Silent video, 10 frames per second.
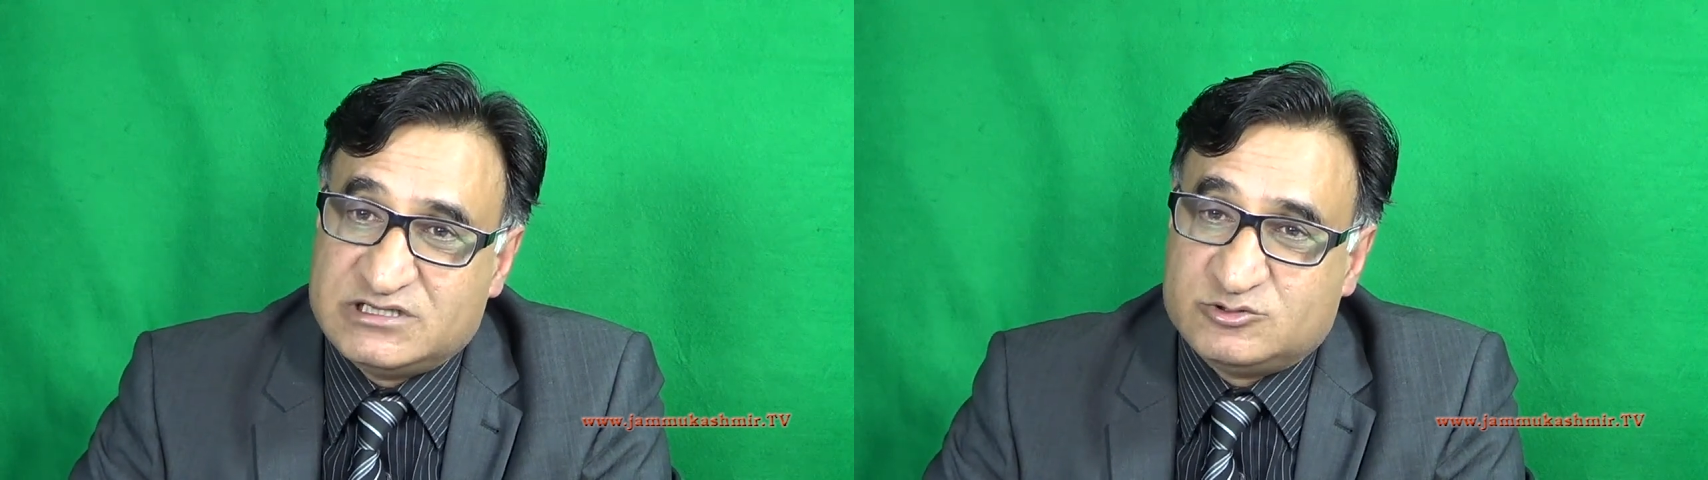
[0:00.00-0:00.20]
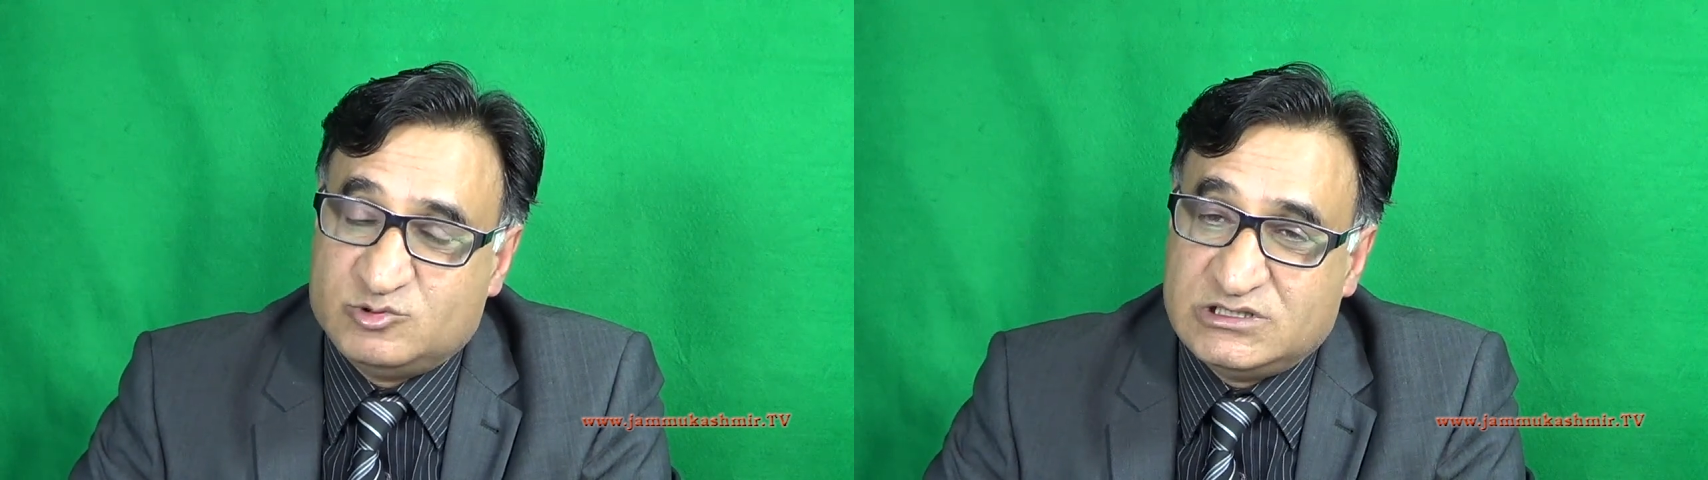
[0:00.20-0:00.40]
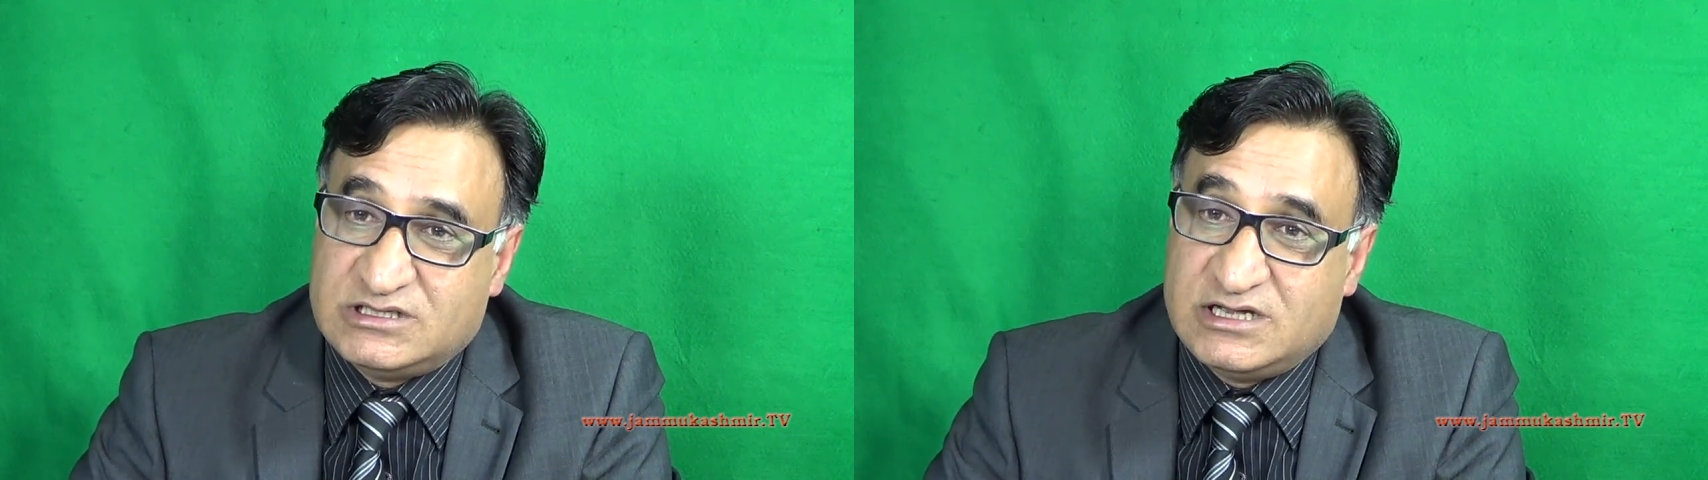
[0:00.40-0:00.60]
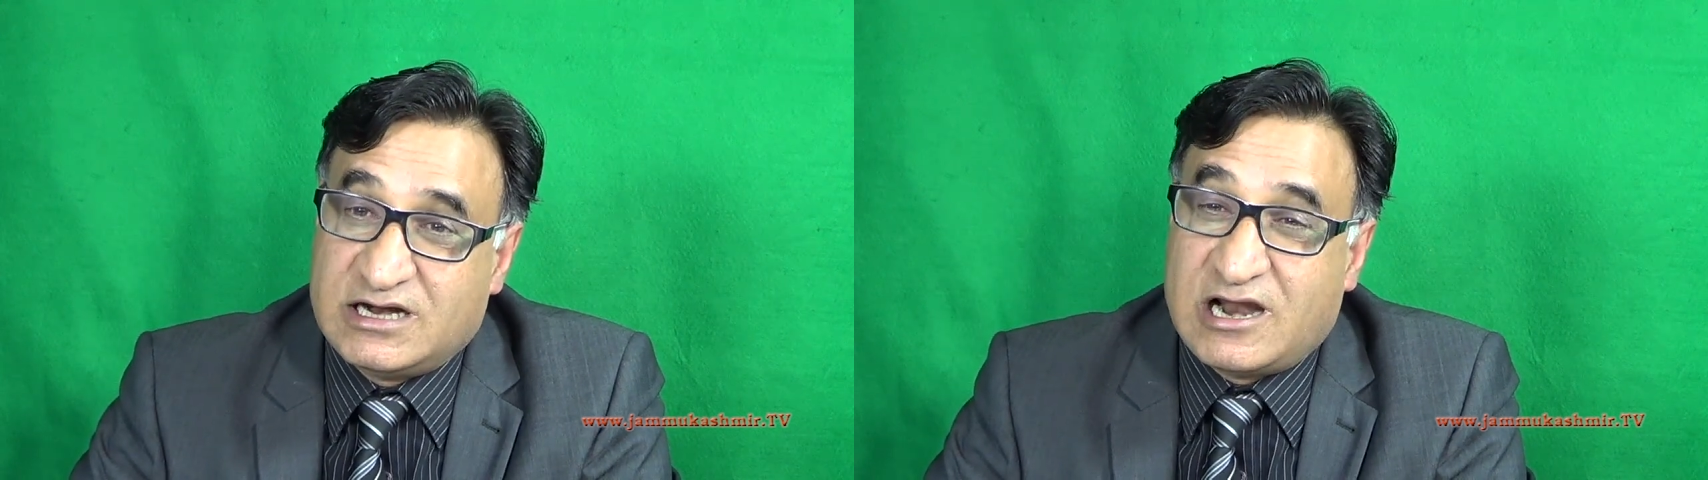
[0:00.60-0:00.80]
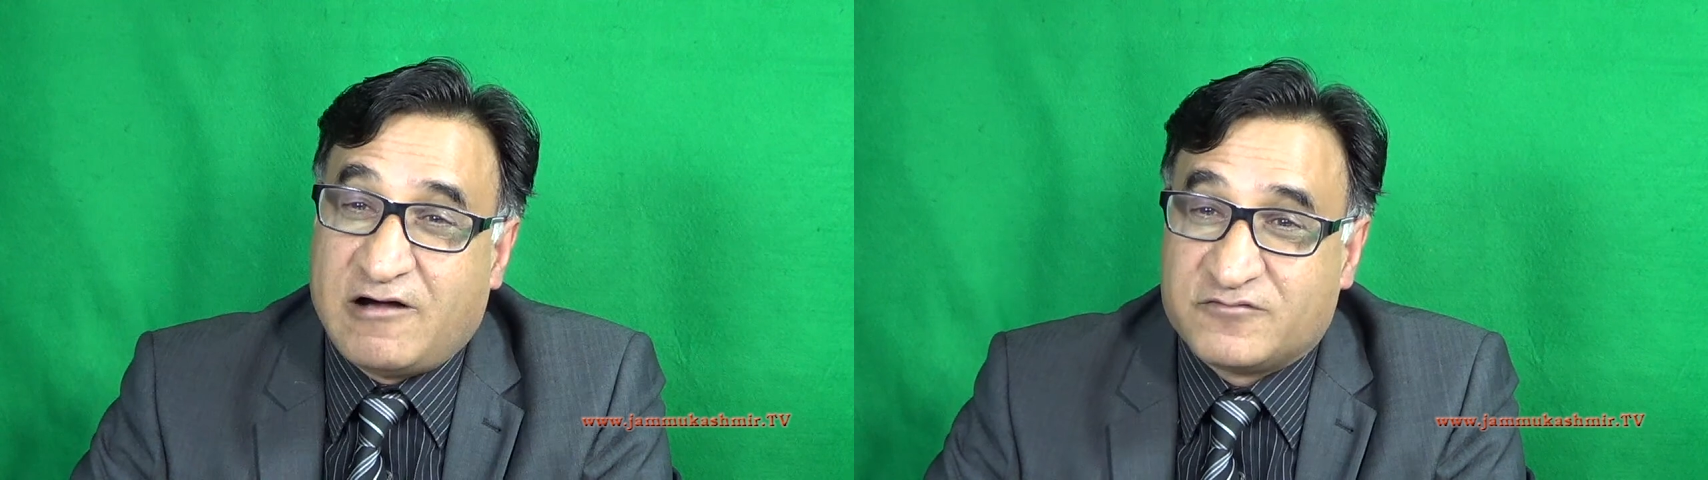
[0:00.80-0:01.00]
and of
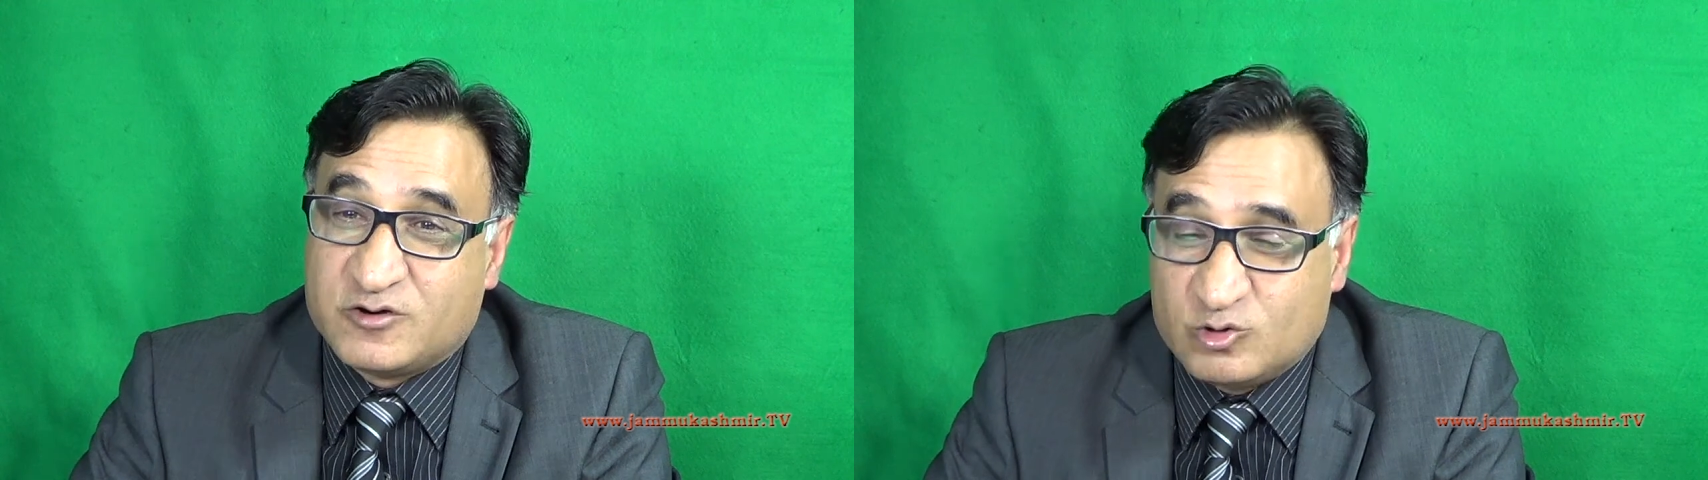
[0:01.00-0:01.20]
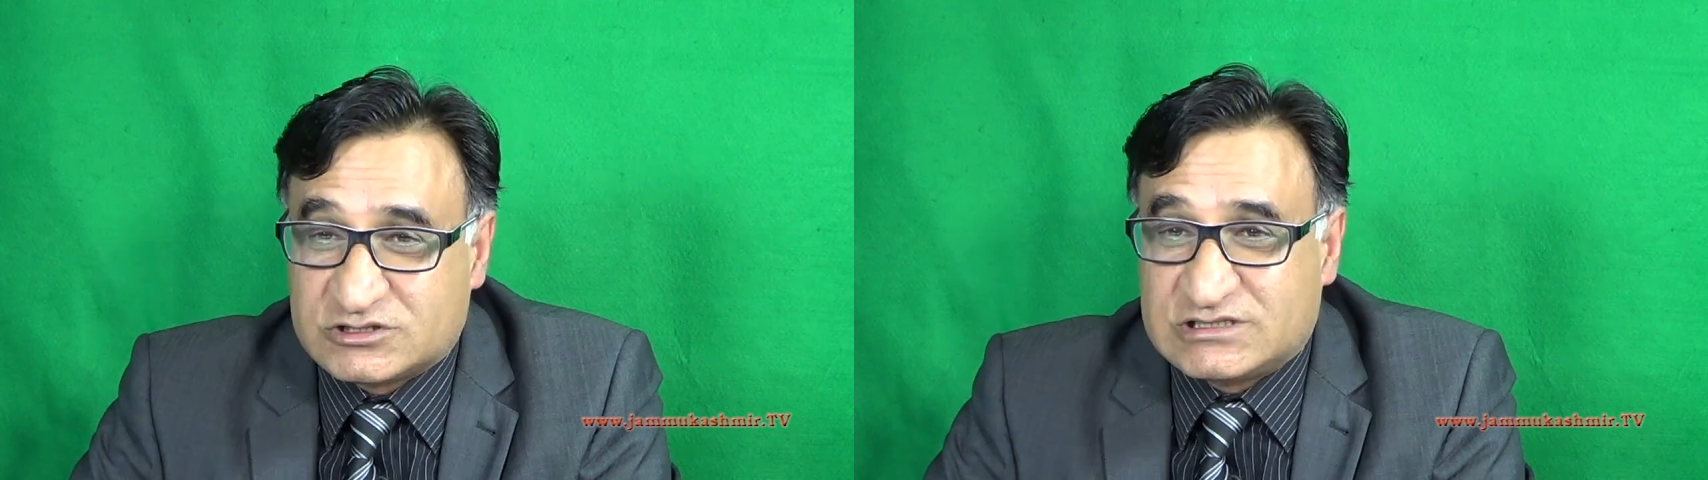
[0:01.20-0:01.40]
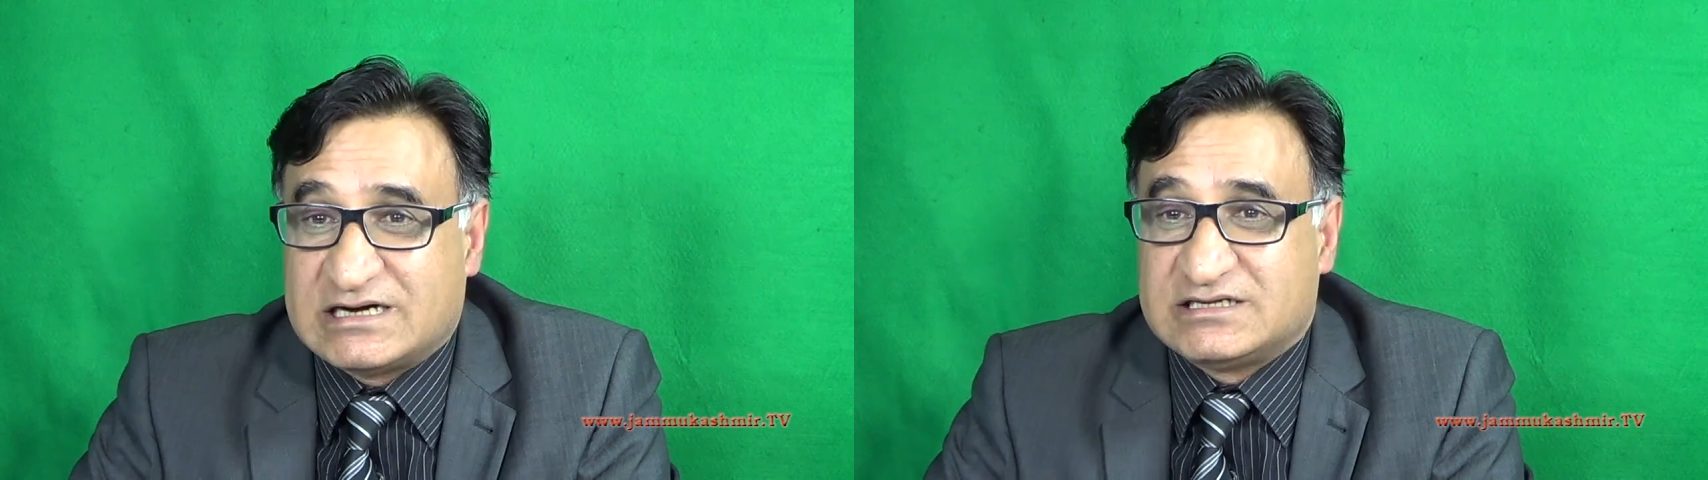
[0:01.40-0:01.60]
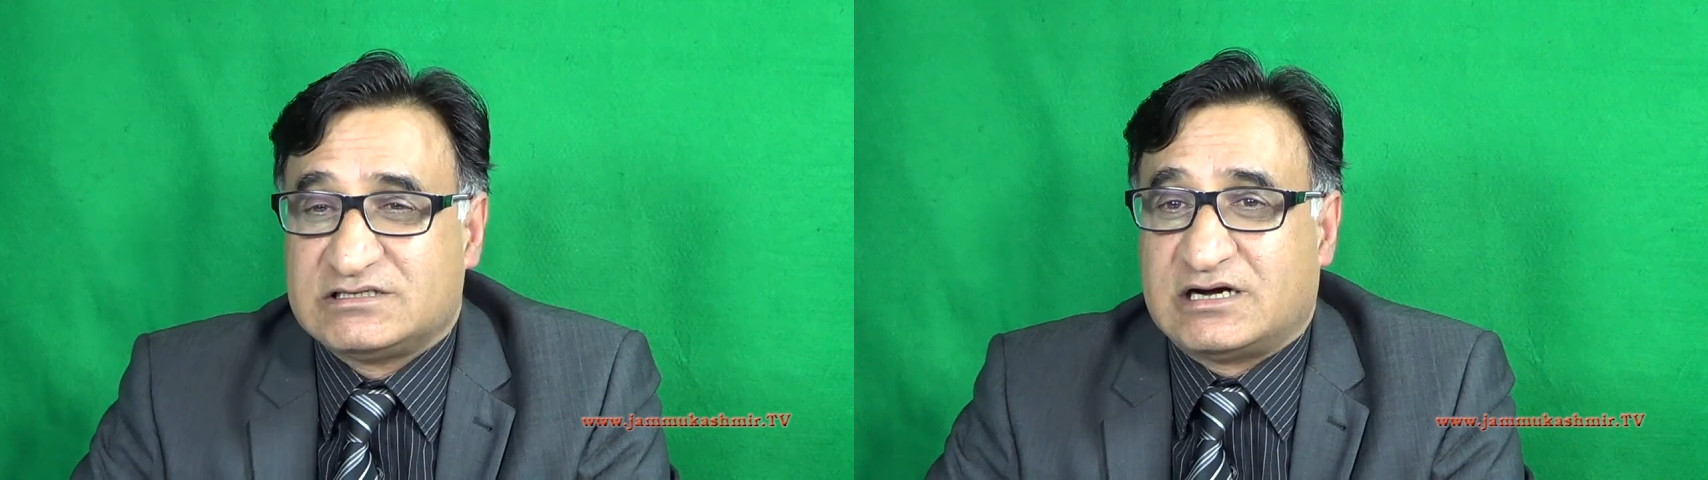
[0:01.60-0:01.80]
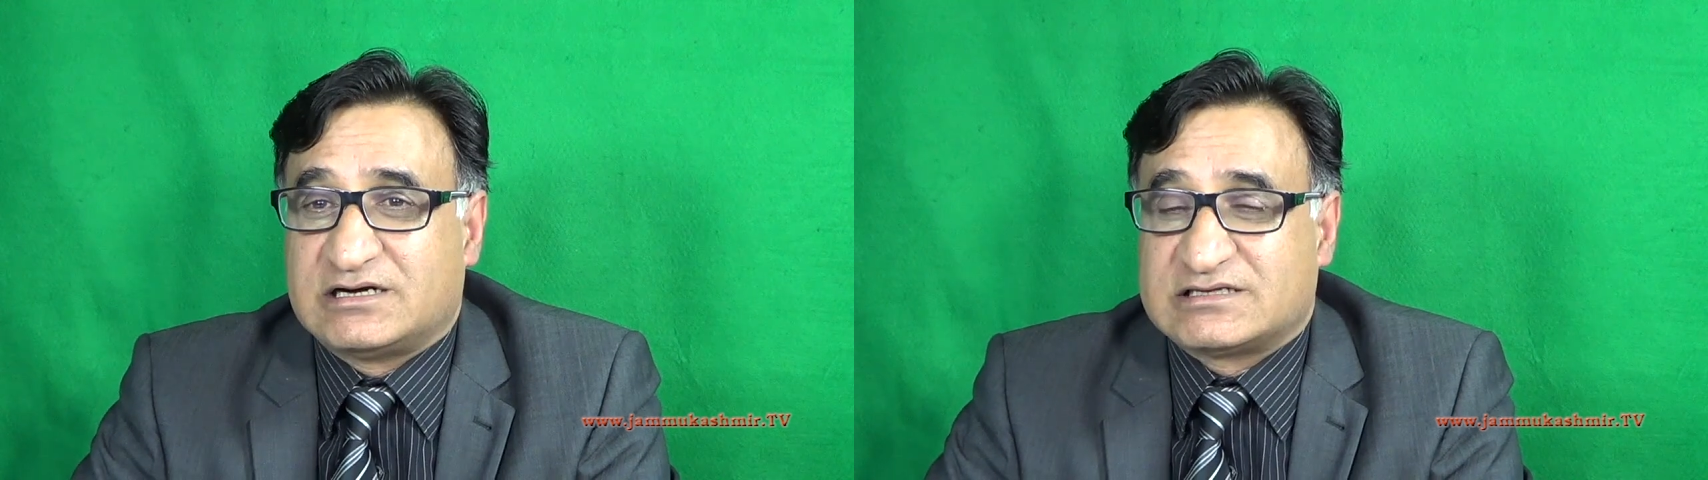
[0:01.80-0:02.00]
course that is not
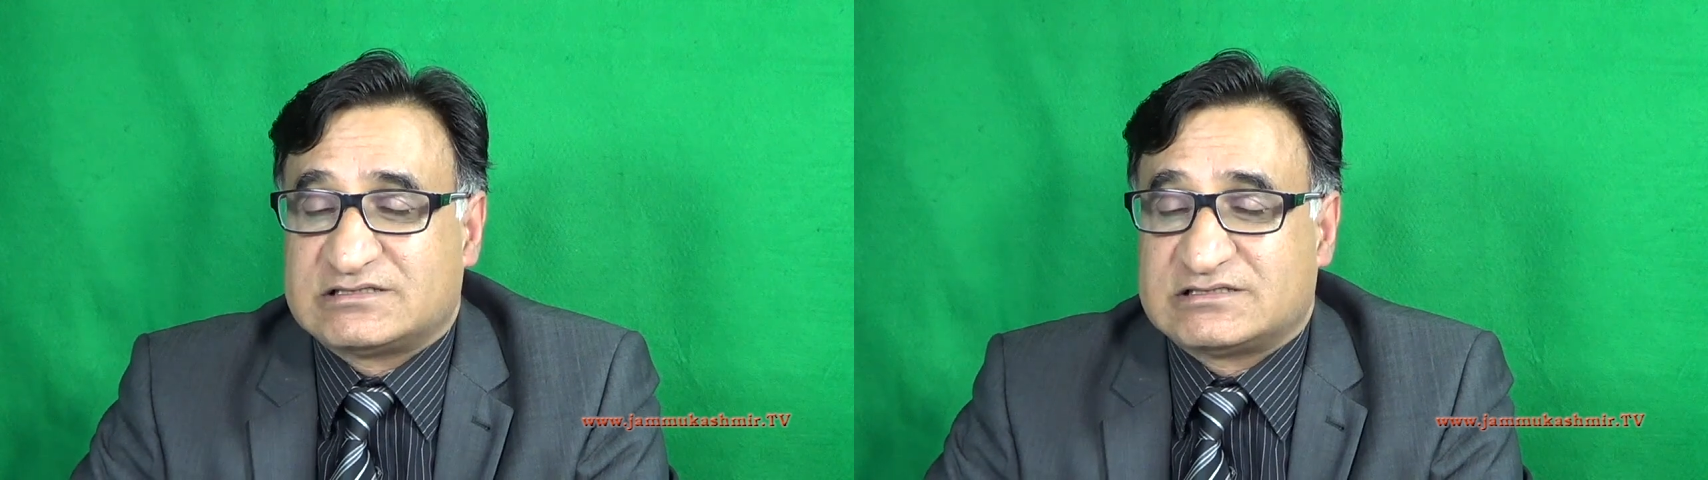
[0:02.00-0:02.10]
acceptable.